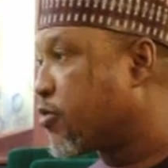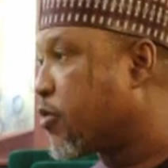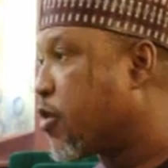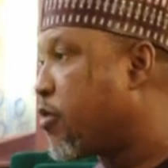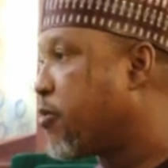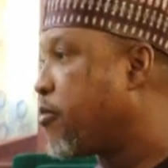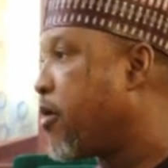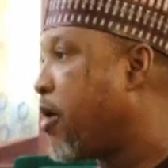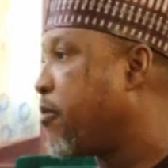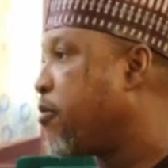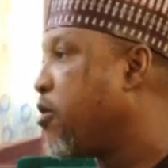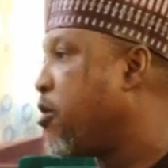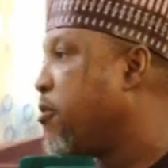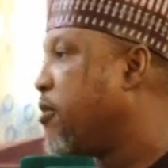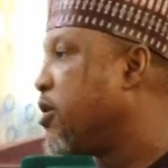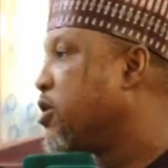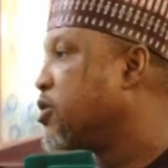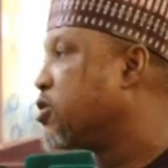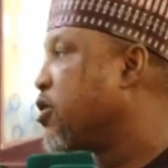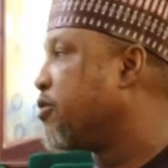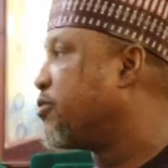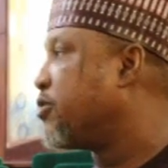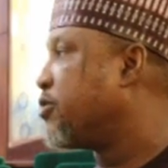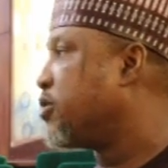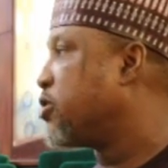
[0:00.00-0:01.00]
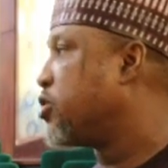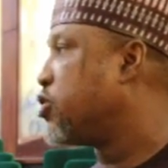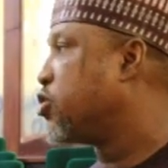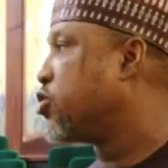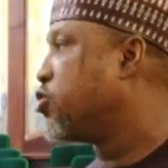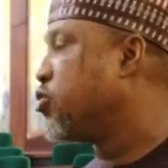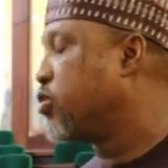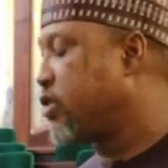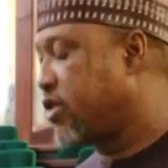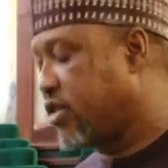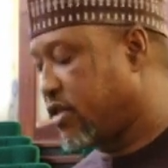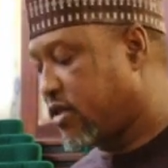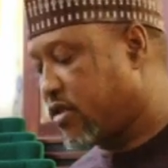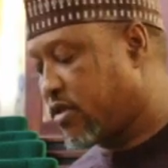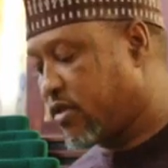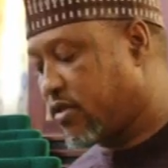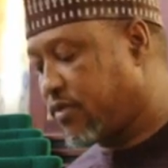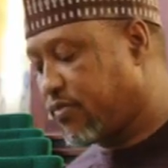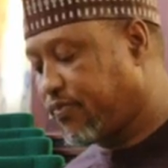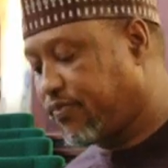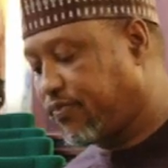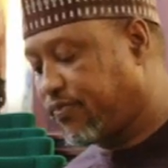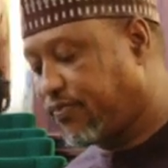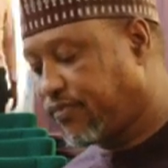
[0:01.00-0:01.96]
from performance of its duties.